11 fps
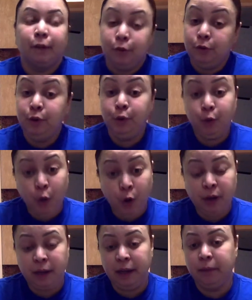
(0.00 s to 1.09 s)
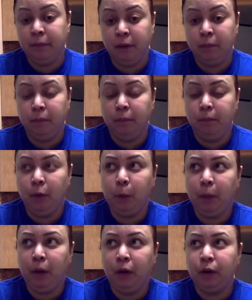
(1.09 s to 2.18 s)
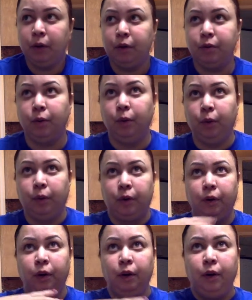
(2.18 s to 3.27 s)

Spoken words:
Do you all like mukbangers or